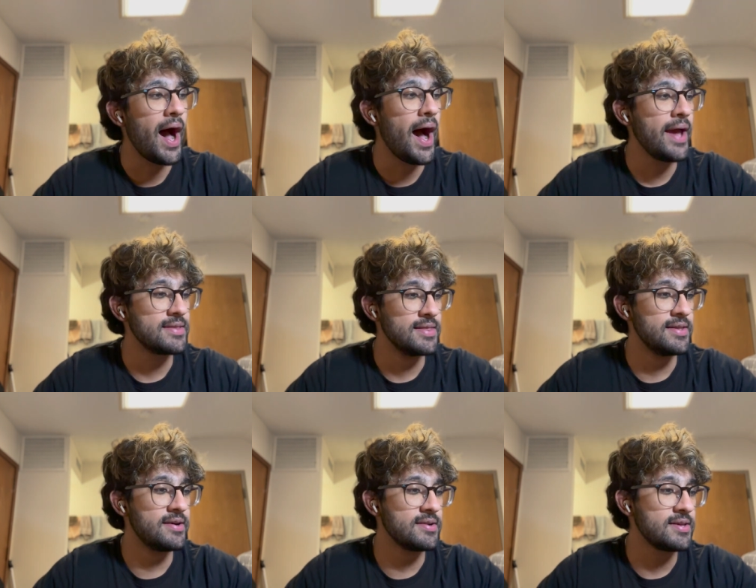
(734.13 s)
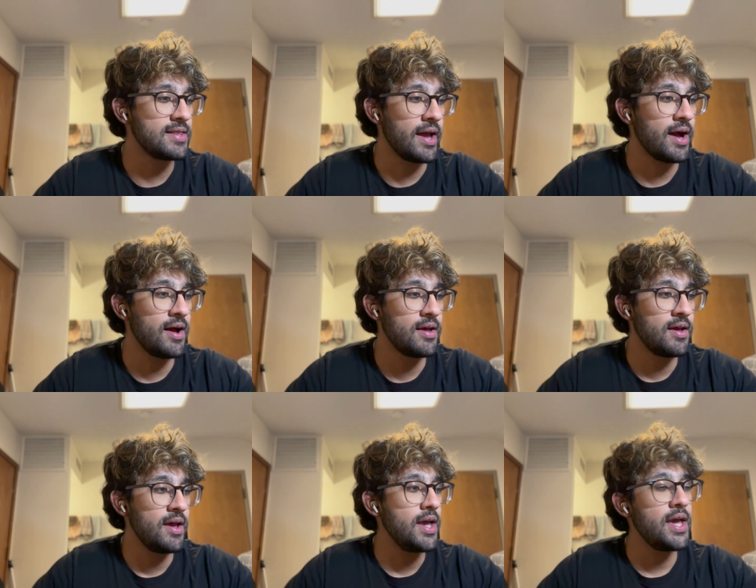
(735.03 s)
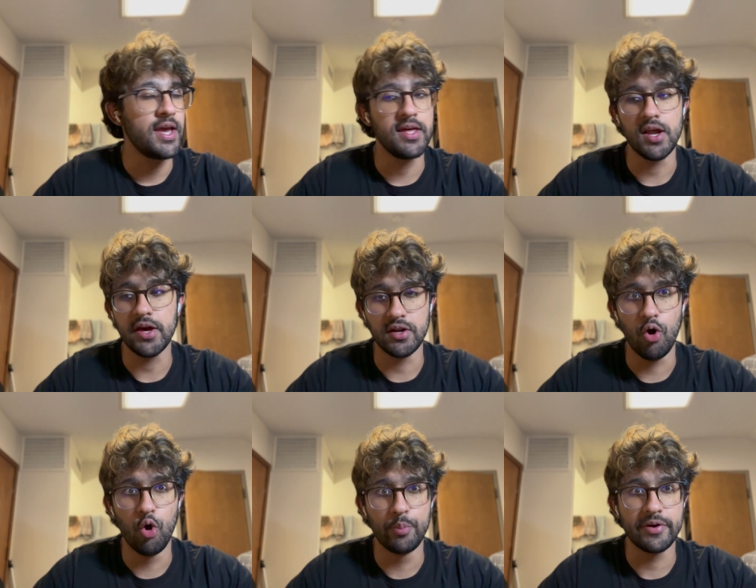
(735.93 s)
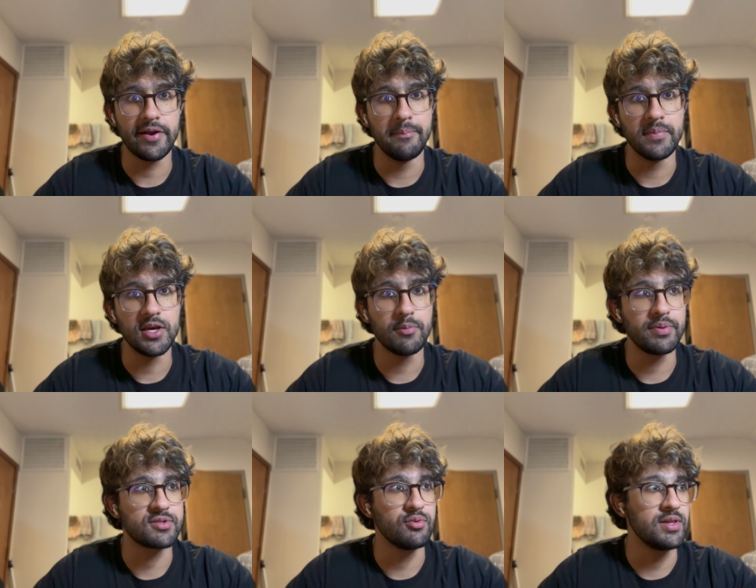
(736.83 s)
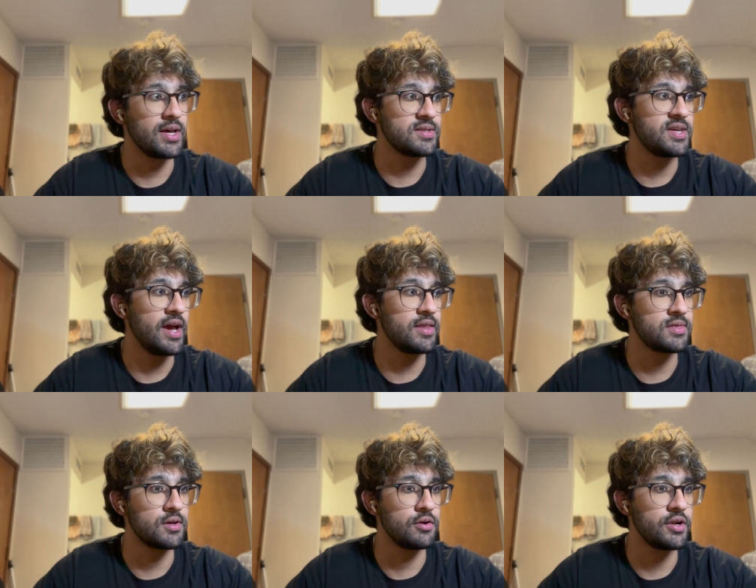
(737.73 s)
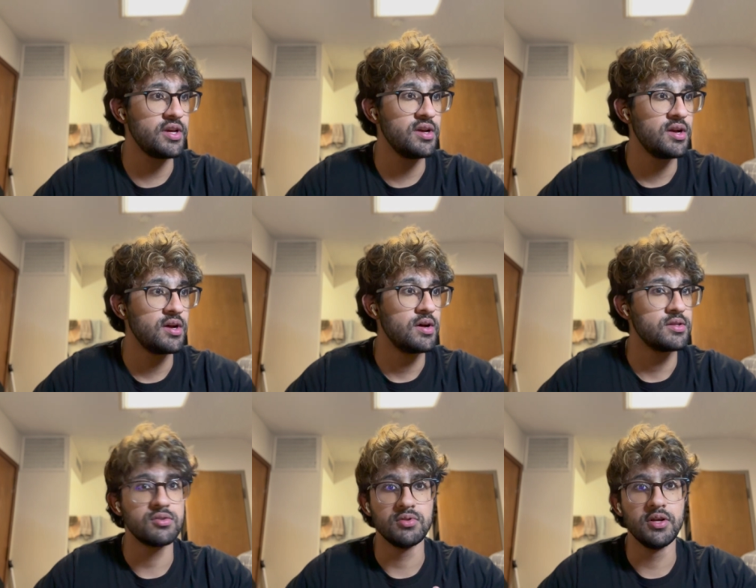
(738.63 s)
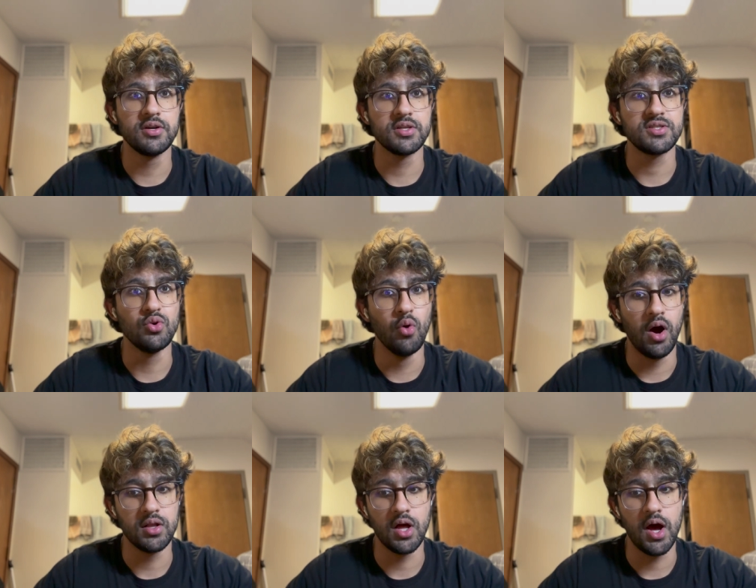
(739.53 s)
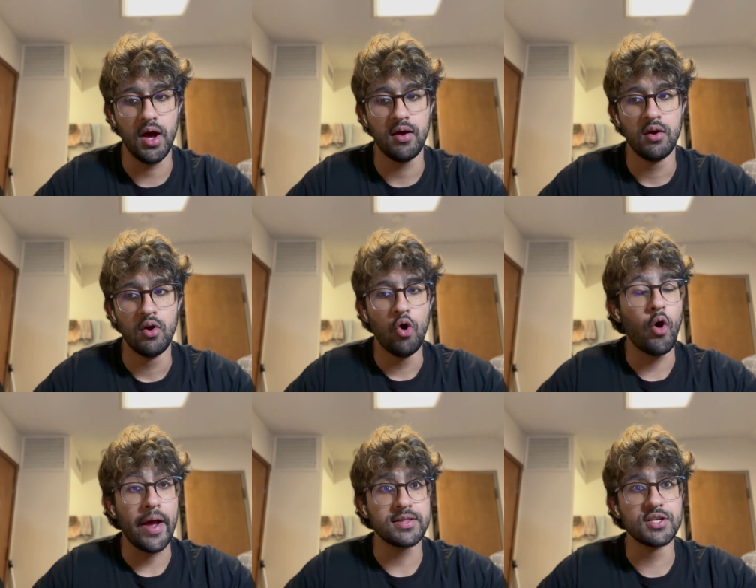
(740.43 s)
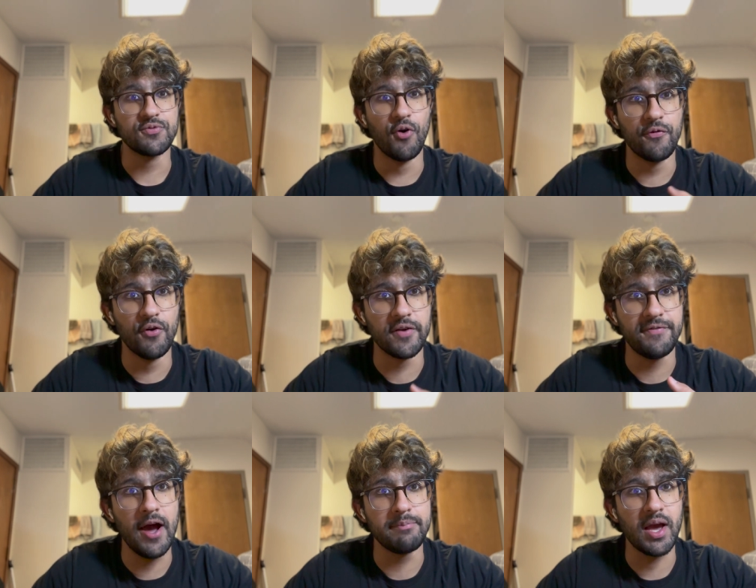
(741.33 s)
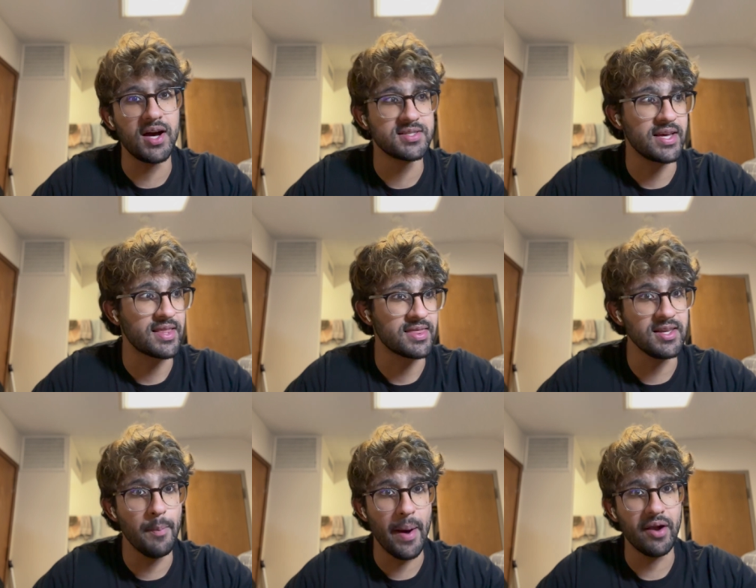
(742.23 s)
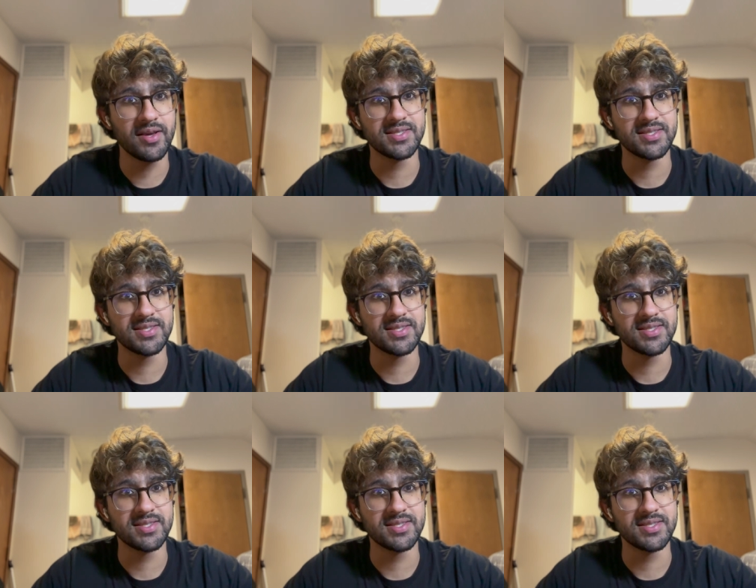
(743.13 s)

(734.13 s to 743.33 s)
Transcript: I literally like Hannah incorporated a meal between like 10:30 to literally 2 o'clock or at least 4:45 because like the thing about it is